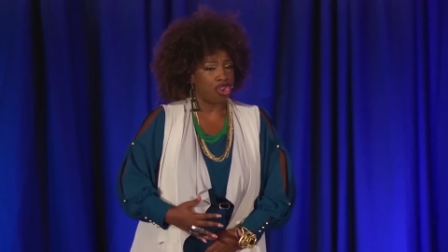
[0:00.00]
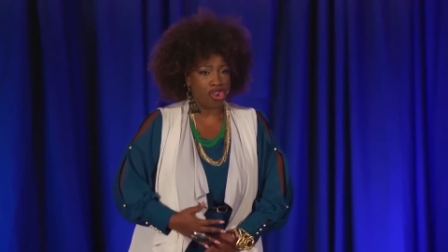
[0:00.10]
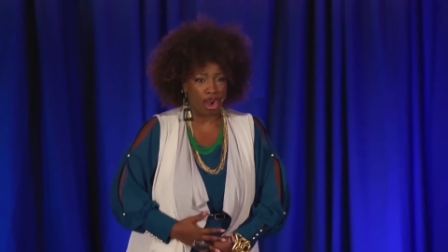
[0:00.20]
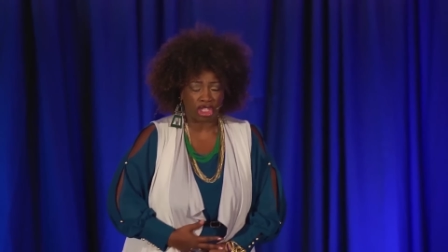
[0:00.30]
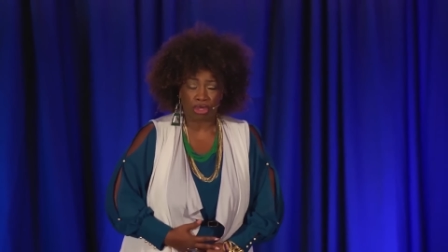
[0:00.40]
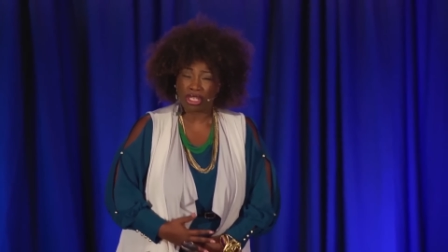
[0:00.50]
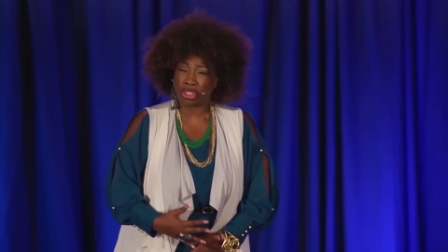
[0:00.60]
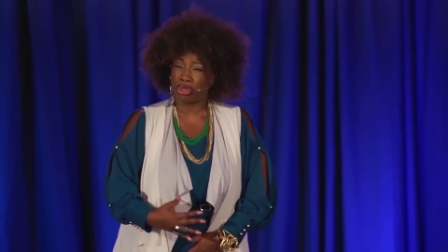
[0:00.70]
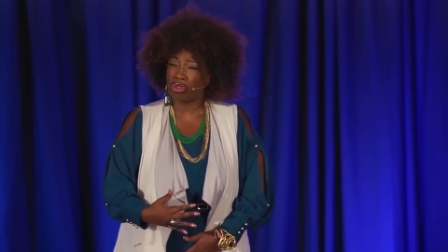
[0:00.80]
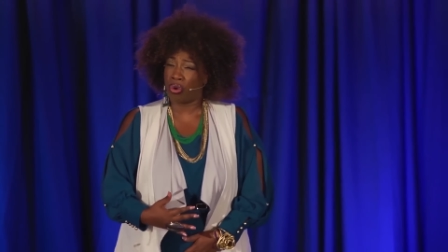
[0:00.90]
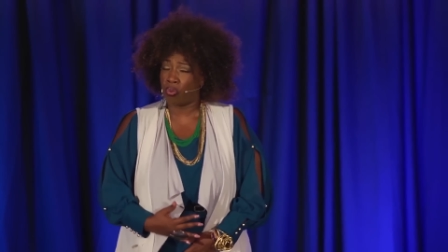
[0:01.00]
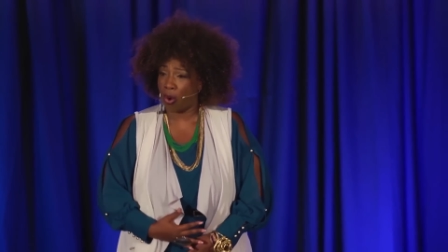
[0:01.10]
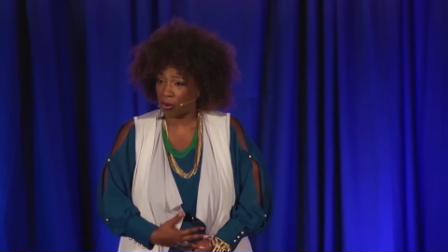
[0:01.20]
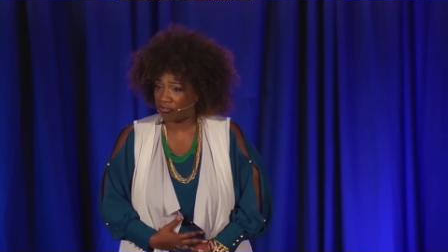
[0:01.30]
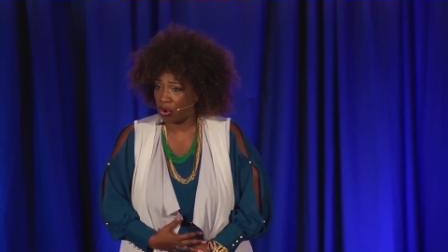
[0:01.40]
nurture it, do the
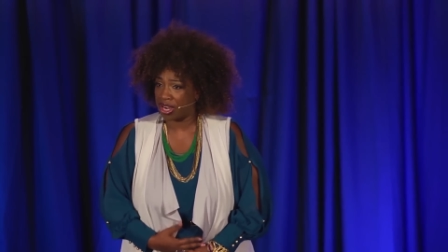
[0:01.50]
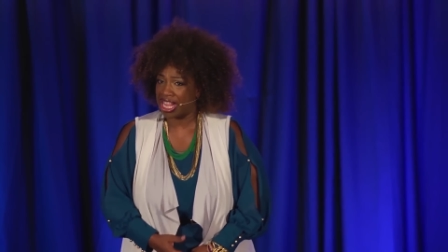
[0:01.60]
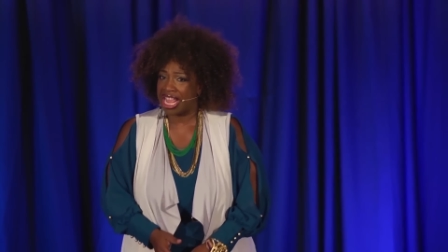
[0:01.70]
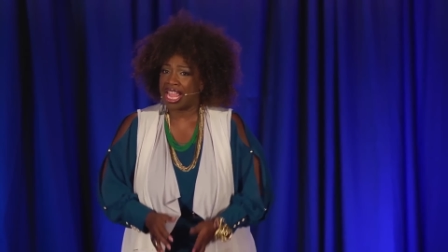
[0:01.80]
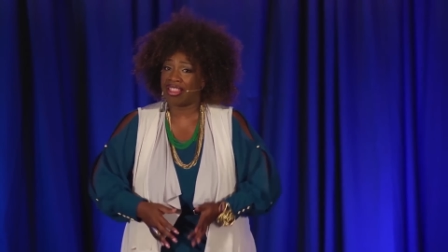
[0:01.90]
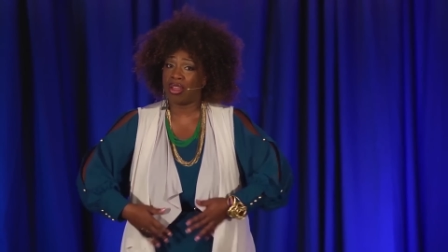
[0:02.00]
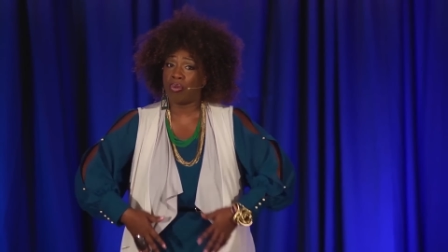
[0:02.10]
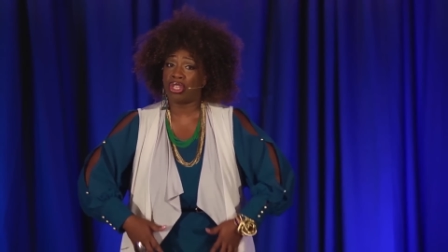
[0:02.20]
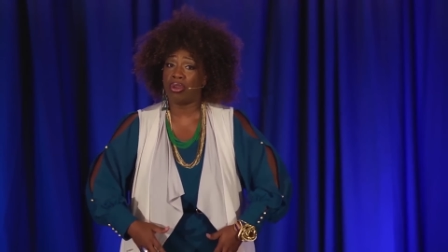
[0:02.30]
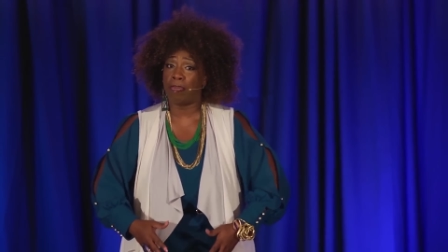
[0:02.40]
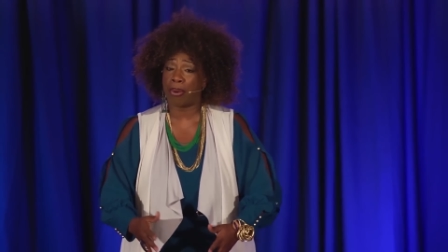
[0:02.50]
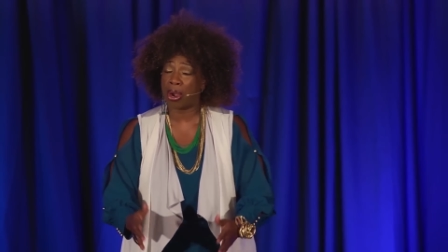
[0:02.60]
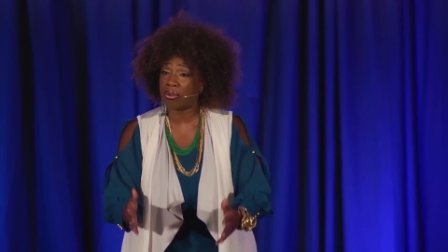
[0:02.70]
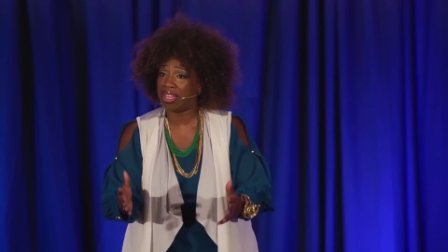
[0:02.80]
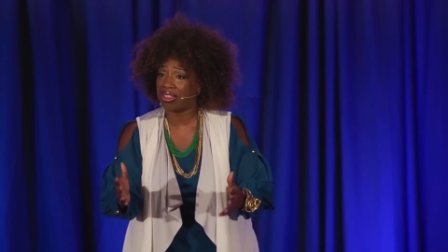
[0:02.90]
work for it. And then when you
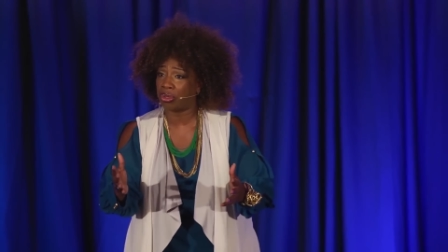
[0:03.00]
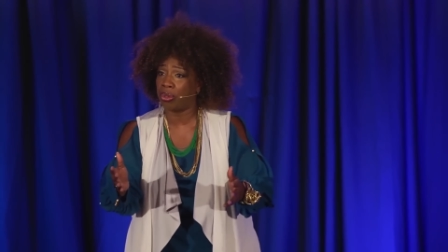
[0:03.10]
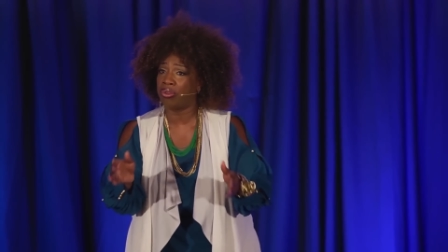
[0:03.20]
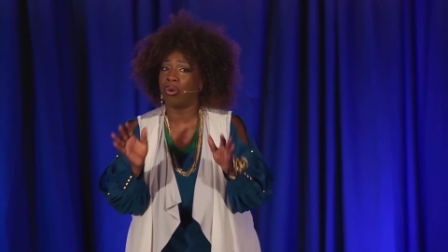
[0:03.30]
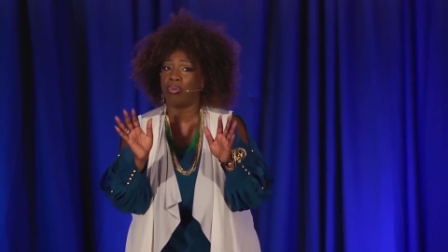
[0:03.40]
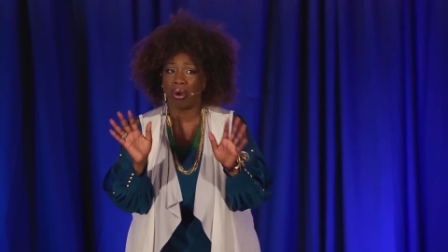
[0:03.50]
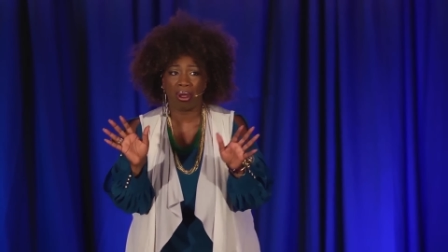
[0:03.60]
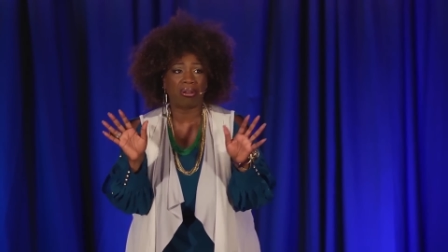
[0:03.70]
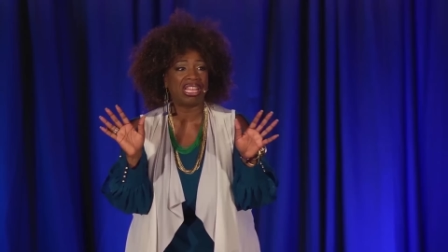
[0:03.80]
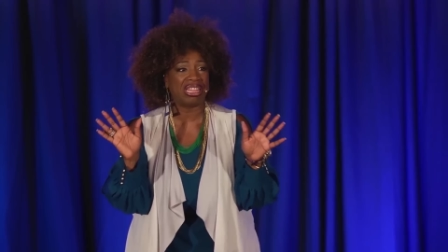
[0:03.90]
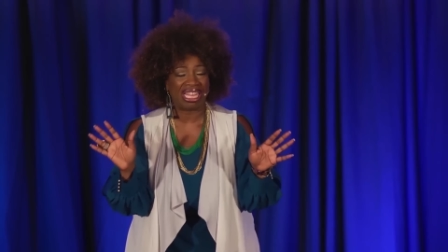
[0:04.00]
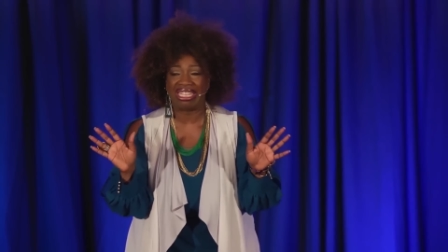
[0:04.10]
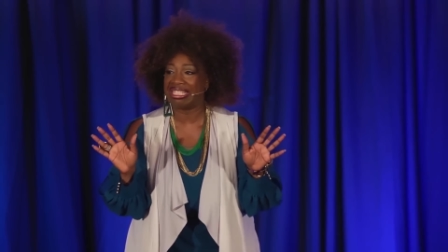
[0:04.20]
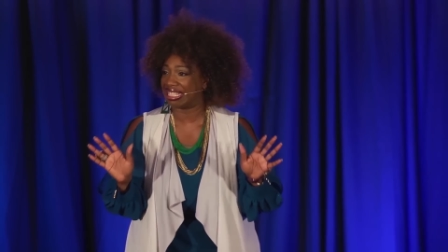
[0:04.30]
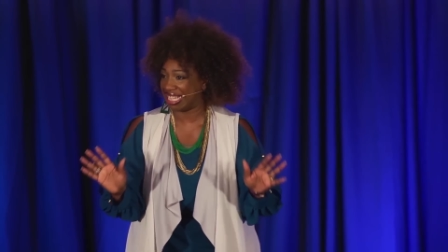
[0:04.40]
birth it through, the world can
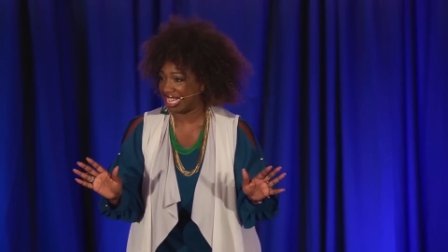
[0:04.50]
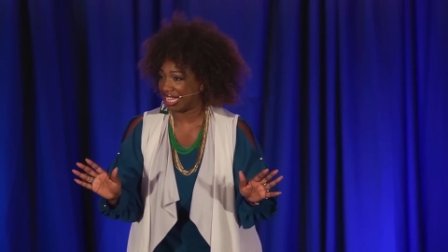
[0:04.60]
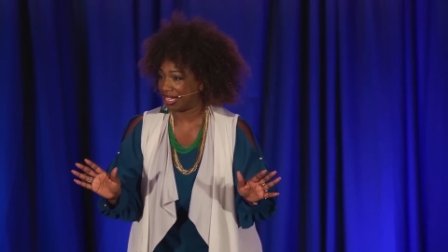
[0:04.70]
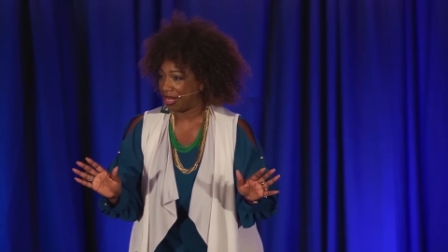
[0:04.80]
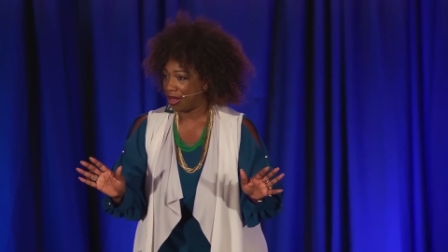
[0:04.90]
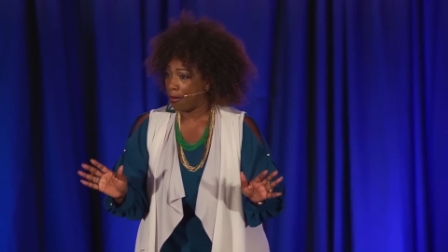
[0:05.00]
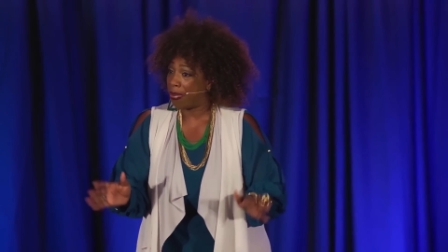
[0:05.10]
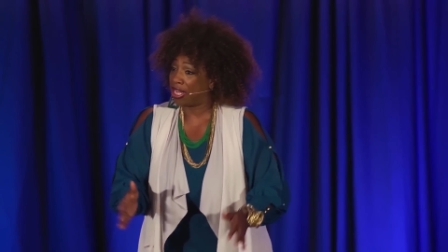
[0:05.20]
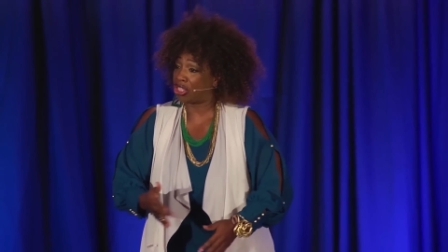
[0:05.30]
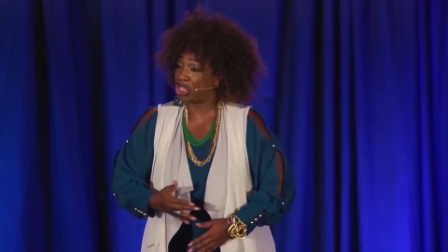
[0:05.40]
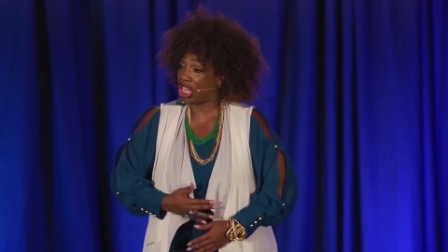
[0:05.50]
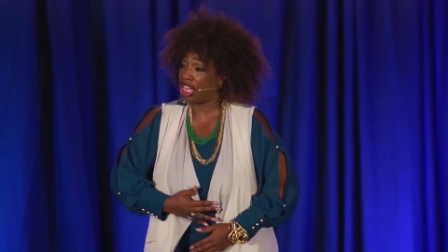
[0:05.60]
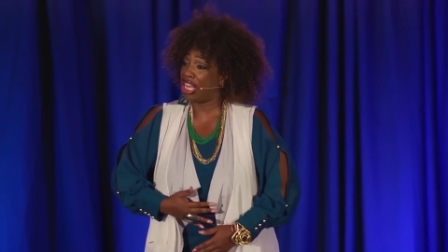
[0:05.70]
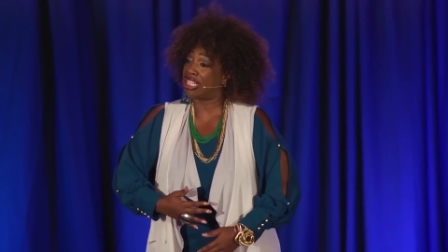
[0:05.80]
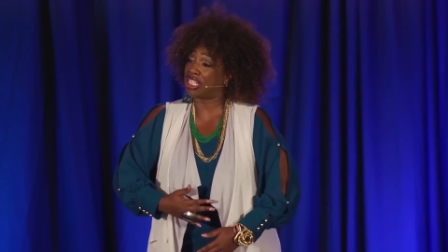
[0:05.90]
then see it. But it's,
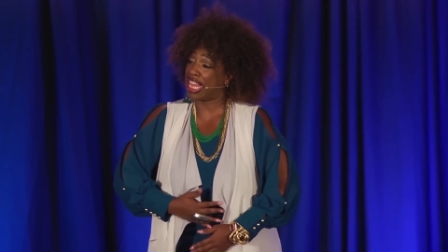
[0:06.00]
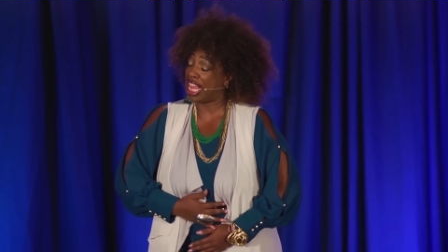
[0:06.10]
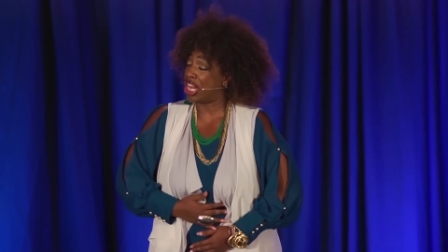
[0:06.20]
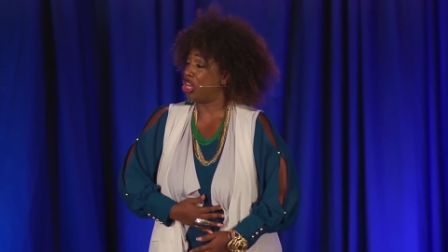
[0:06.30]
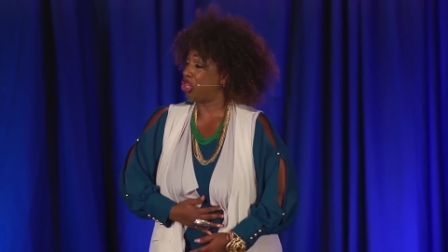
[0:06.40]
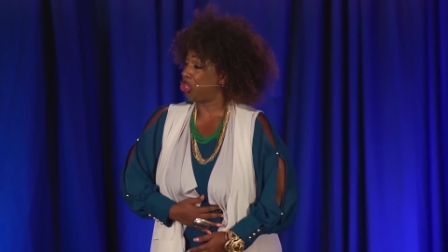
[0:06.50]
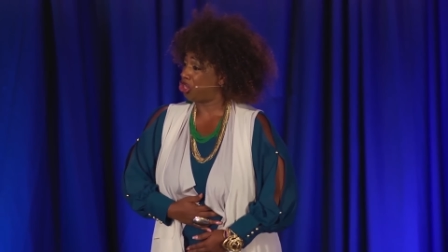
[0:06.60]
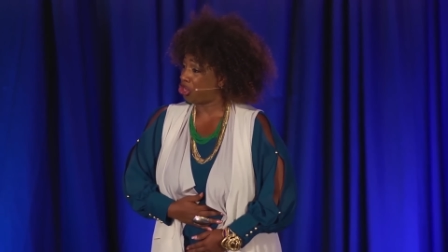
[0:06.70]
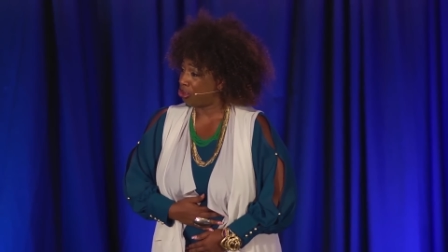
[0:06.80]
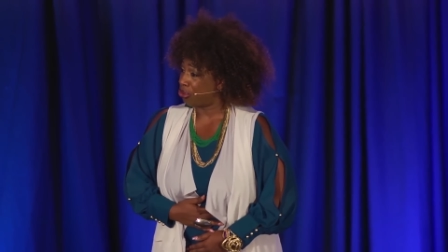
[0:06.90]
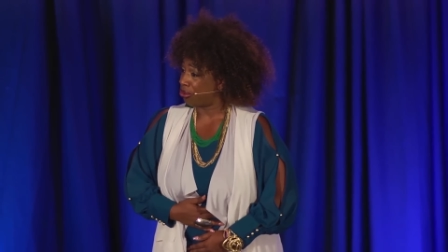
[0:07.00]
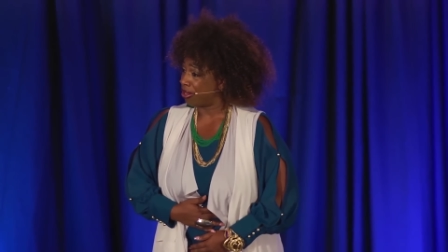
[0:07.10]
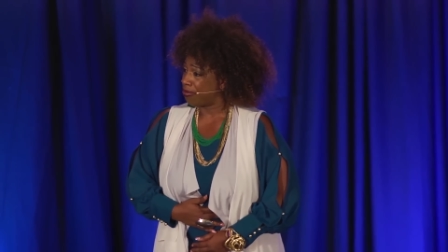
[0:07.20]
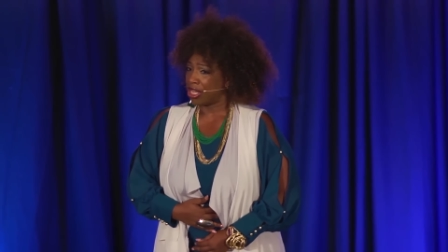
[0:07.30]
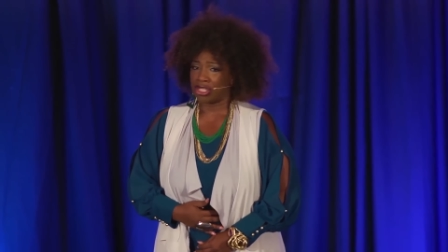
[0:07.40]
it, it's in you.
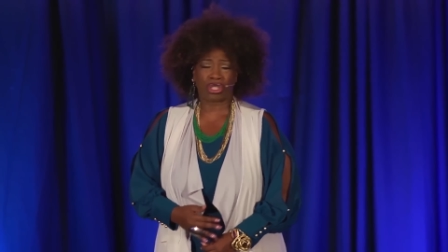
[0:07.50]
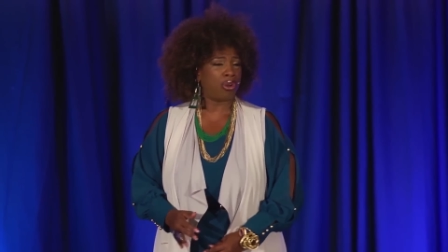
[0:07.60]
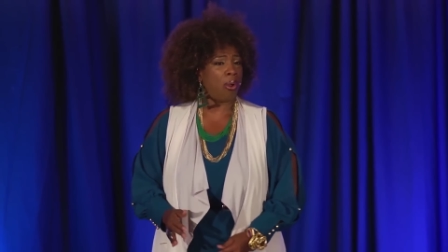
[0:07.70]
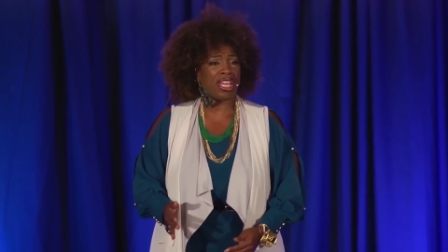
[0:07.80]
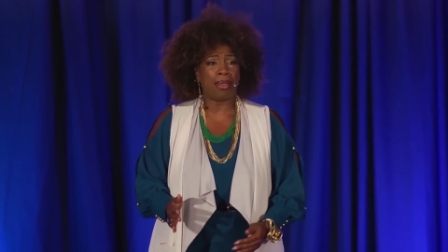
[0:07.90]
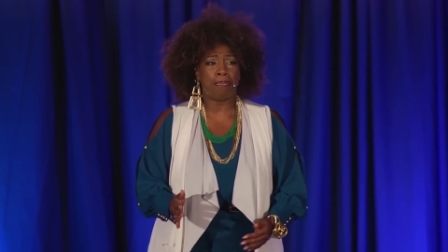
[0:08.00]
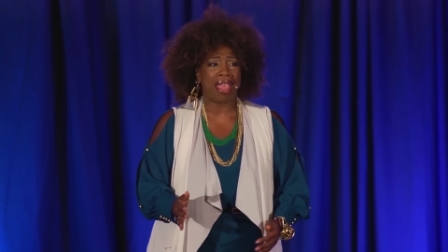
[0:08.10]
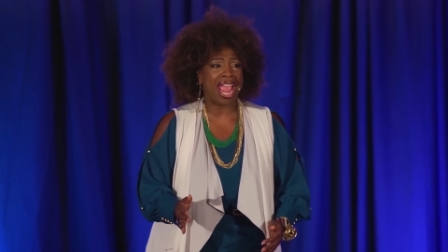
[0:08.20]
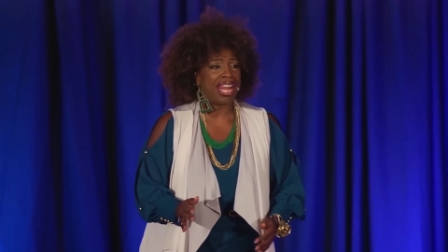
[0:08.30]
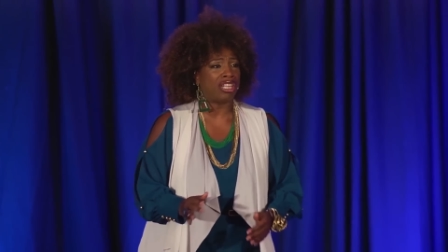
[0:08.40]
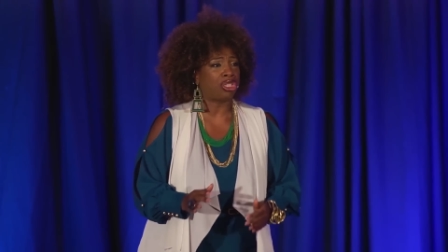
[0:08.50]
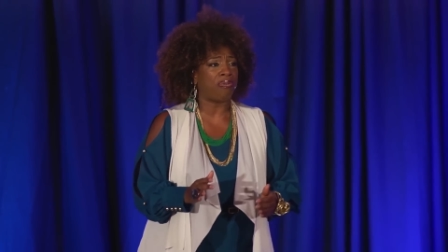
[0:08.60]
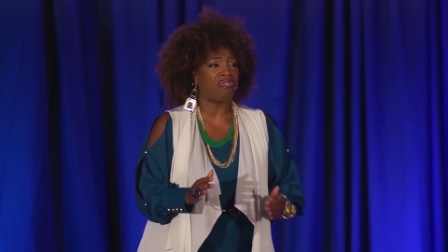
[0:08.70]
So don't get mad at your